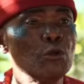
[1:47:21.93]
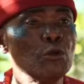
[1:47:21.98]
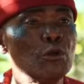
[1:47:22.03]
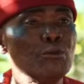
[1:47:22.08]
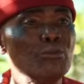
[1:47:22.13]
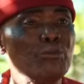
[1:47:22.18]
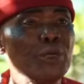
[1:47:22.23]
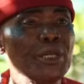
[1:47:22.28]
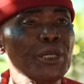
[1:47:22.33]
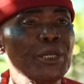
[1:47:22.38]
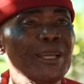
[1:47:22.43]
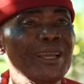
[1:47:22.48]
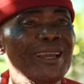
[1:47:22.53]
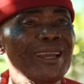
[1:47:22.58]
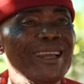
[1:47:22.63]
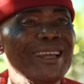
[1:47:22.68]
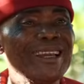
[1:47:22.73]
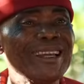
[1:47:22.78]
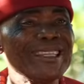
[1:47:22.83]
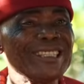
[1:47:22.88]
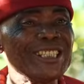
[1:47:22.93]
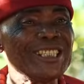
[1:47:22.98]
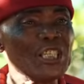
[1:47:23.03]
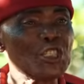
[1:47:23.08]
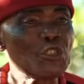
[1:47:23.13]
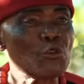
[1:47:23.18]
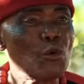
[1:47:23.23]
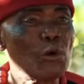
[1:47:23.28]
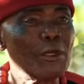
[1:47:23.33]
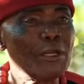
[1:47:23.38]
will be
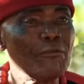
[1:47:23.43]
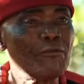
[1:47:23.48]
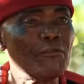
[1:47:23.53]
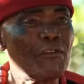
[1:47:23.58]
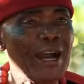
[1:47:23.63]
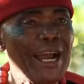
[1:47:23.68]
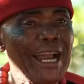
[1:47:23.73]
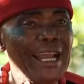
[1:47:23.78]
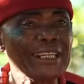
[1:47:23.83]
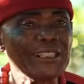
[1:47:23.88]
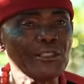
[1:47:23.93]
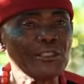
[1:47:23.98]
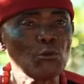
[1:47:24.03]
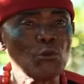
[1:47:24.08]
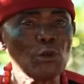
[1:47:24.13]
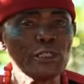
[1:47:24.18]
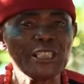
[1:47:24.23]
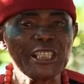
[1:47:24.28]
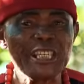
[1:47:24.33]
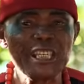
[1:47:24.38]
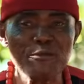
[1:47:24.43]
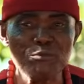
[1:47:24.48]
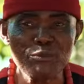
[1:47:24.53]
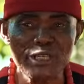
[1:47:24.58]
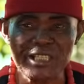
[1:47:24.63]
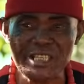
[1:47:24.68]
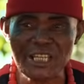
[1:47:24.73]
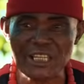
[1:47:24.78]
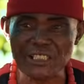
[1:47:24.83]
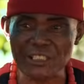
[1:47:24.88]
disqualified with
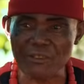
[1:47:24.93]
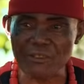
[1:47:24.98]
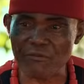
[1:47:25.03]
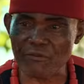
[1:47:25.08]
immediate